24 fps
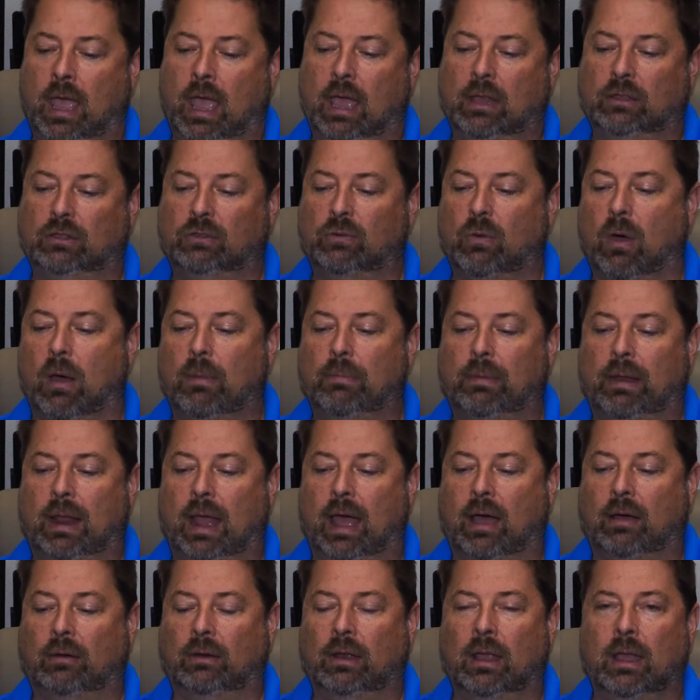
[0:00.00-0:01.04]
and swap it
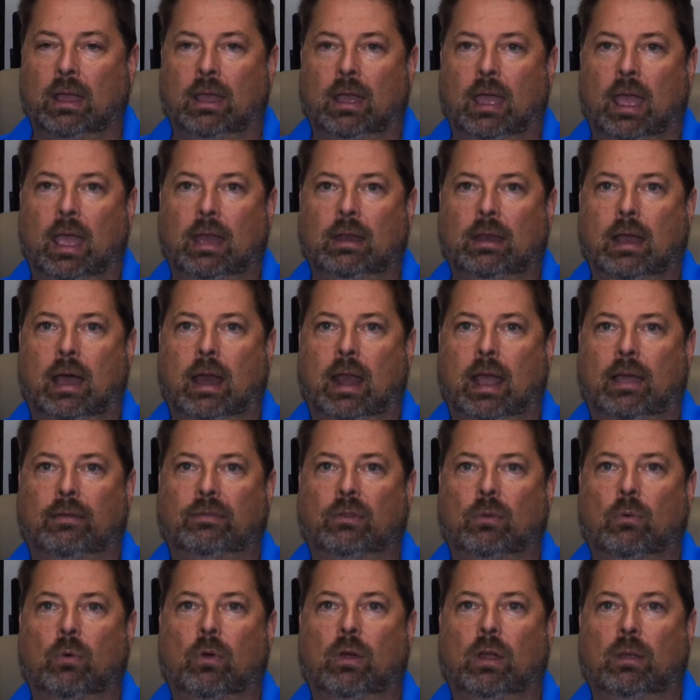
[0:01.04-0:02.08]
out and not have
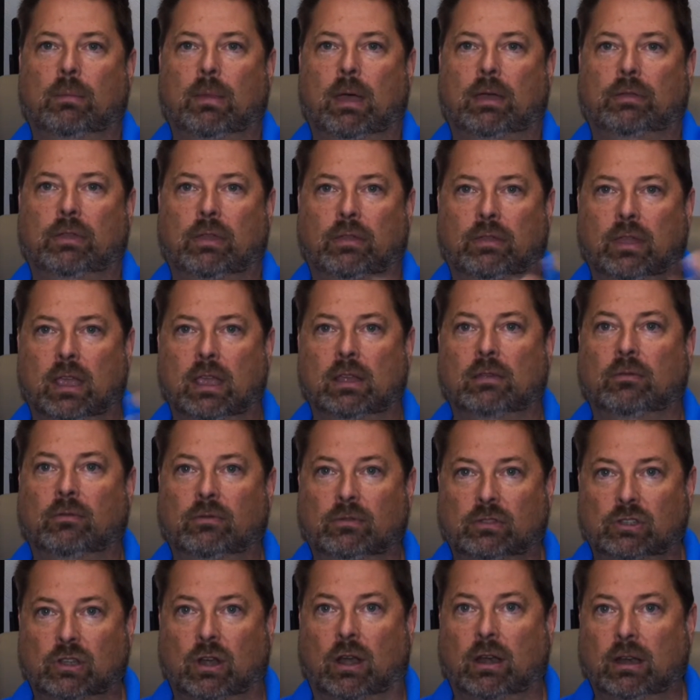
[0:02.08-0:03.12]
to worry about the thing
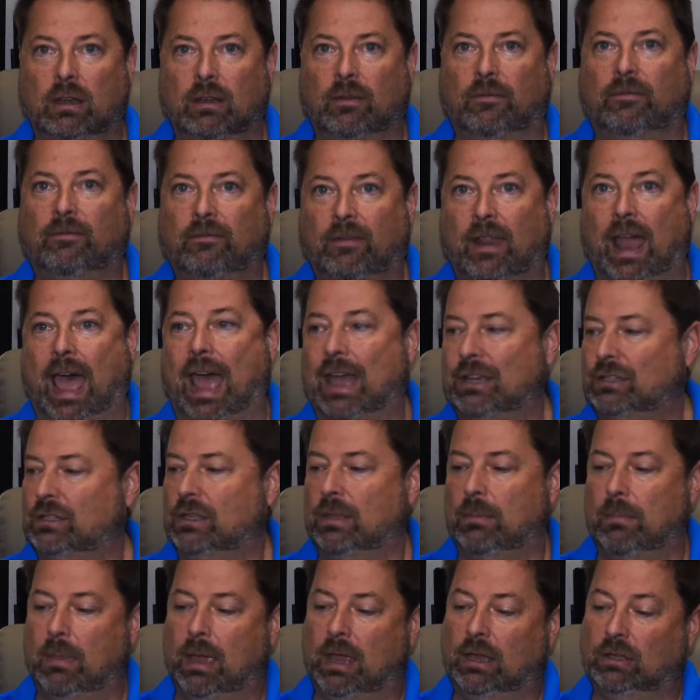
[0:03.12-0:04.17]
starting to flash
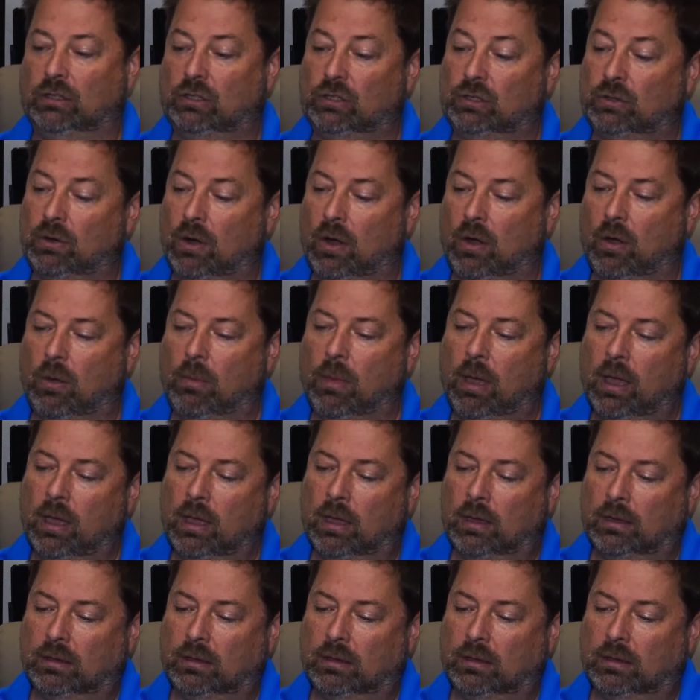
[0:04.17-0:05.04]
the main strobe